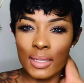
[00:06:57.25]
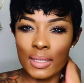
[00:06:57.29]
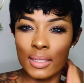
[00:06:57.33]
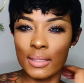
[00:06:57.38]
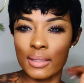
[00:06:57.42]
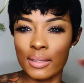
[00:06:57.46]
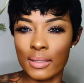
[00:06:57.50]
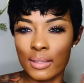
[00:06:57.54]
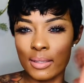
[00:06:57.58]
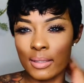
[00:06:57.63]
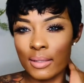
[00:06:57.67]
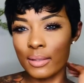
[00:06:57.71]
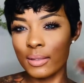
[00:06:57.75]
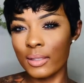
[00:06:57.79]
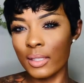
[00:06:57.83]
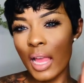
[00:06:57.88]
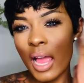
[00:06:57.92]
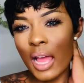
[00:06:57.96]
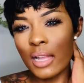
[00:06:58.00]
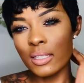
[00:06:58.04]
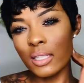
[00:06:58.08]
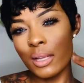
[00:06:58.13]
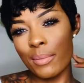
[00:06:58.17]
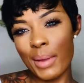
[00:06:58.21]
like this. Y'all
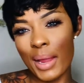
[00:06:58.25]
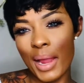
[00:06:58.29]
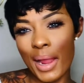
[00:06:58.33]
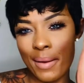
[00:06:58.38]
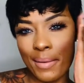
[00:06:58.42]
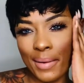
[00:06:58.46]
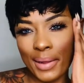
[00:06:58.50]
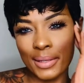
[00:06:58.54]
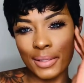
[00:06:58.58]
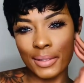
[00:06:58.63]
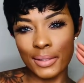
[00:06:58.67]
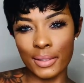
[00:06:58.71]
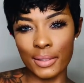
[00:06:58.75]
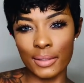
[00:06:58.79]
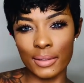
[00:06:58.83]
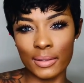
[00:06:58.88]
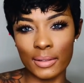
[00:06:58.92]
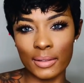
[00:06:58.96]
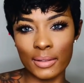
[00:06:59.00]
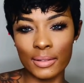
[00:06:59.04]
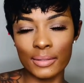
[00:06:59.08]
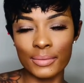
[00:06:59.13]
tell me how I look.